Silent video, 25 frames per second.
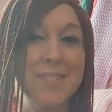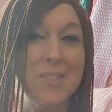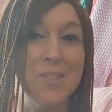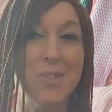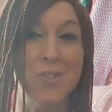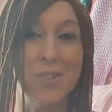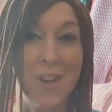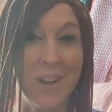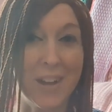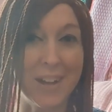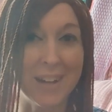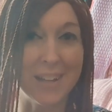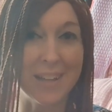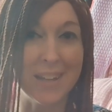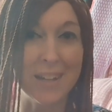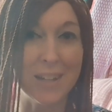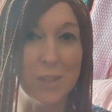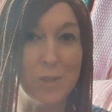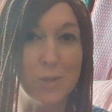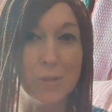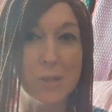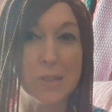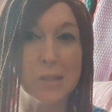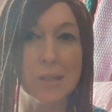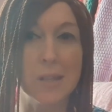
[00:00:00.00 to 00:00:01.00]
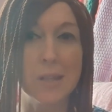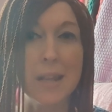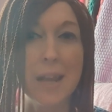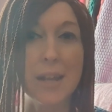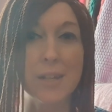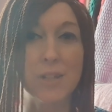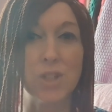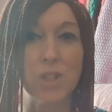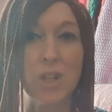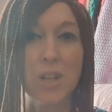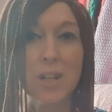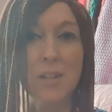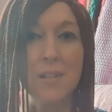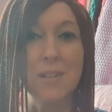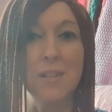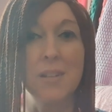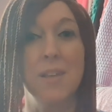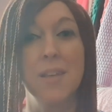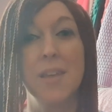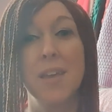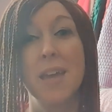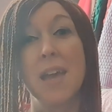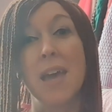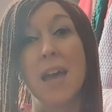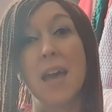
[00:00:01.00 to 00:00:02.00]
you're not going to get a huge selection,
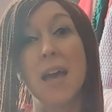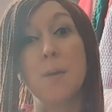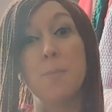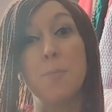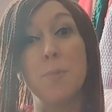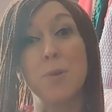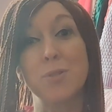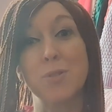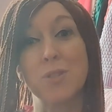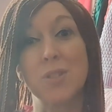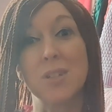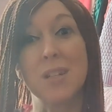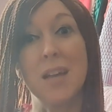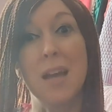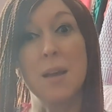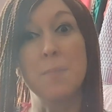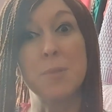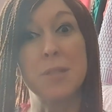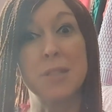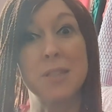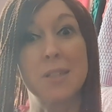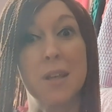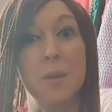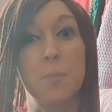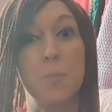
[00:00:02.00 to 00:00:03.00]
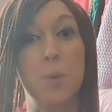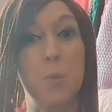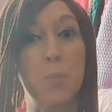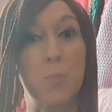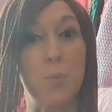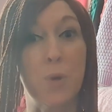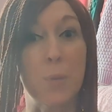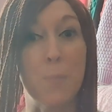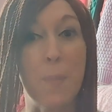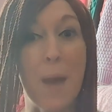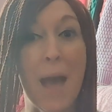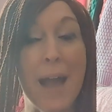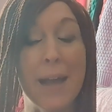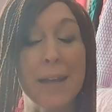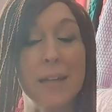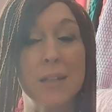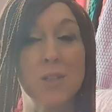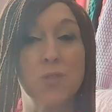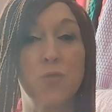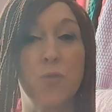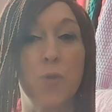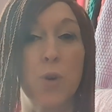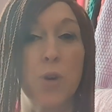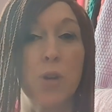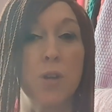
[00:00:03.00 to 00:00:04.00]
and most of the time it's going to be
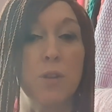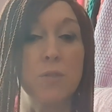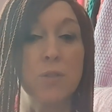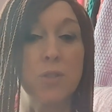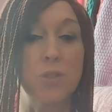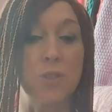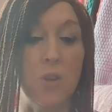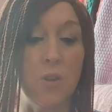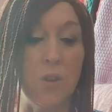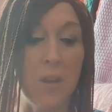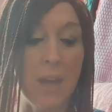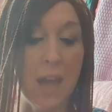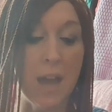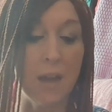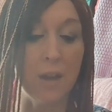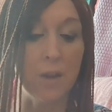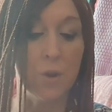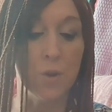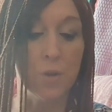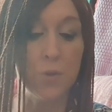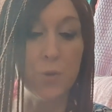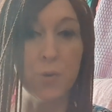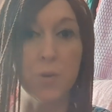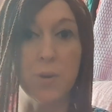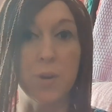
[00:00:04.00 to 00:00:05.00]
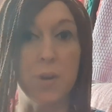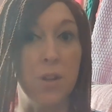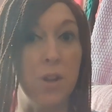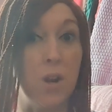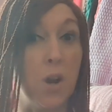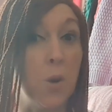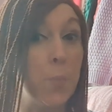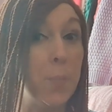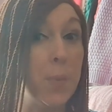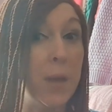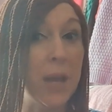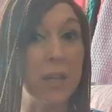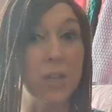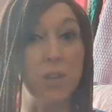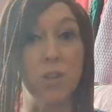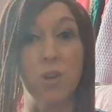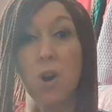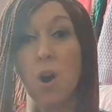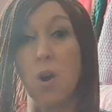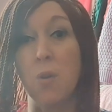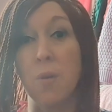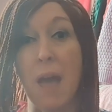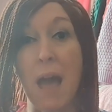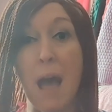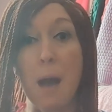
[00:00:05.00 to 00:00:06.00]
prepackaged for you, so you can't go through and pick
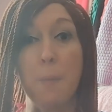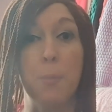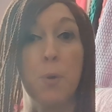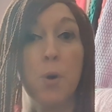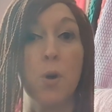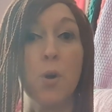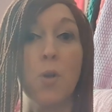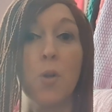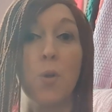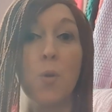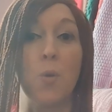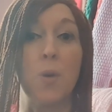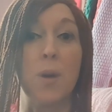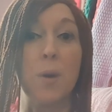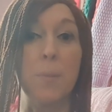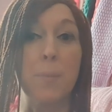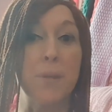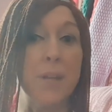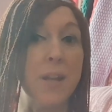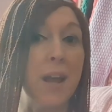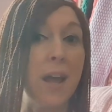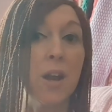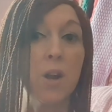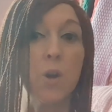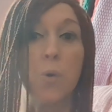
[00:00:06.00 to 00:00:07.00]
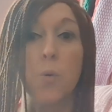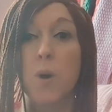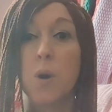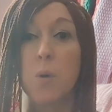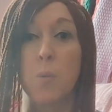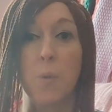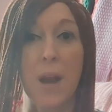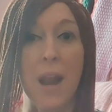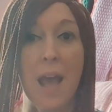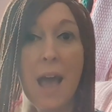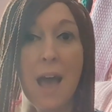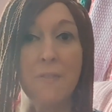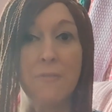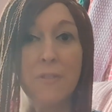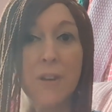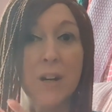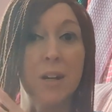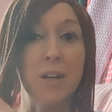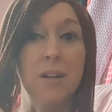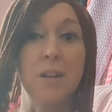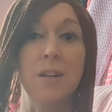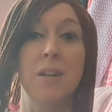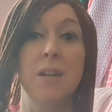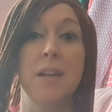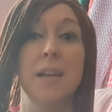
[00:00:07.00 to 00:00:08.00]
your own apple or potato or
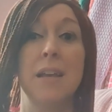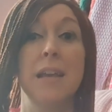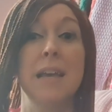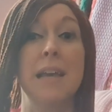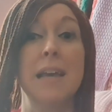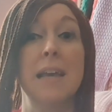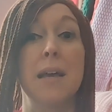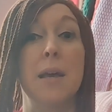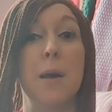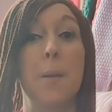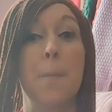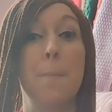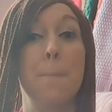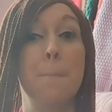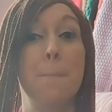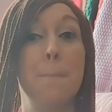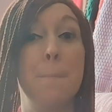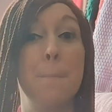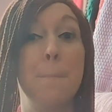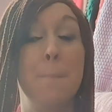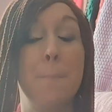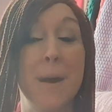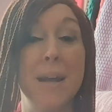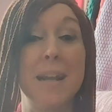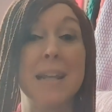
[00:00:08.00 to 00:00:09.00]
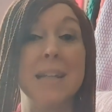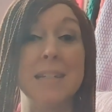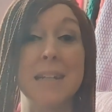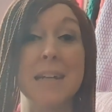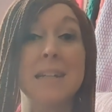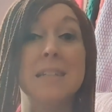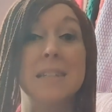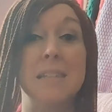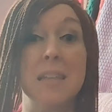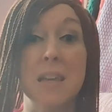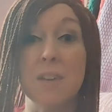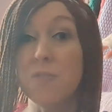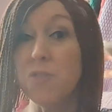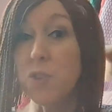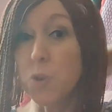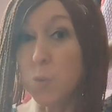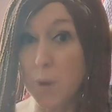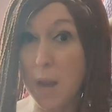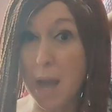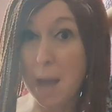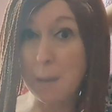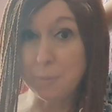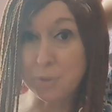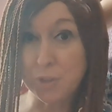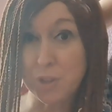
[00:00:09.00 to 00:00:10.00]
whatever. But it does give you
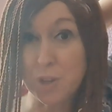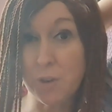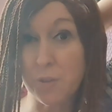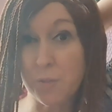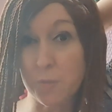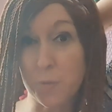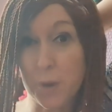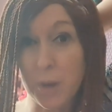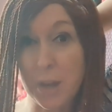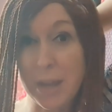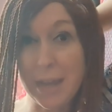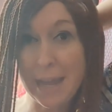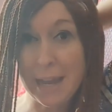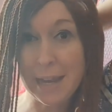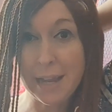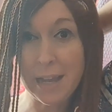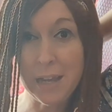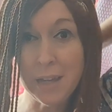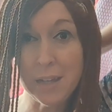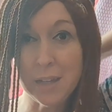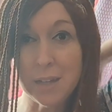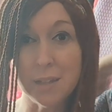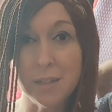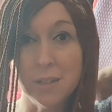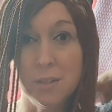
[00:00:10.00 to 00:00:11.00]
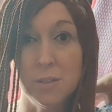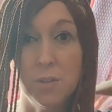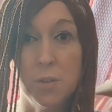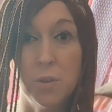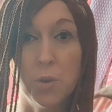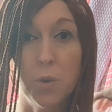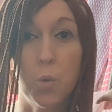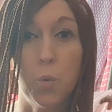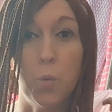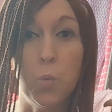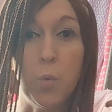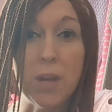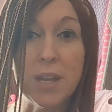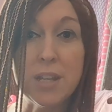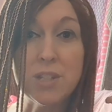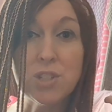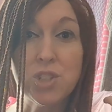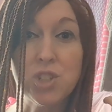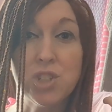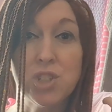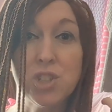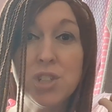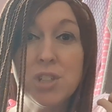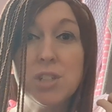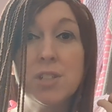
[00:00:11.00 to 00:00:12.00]
an option of organic,
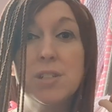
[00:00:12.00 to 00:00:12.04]
which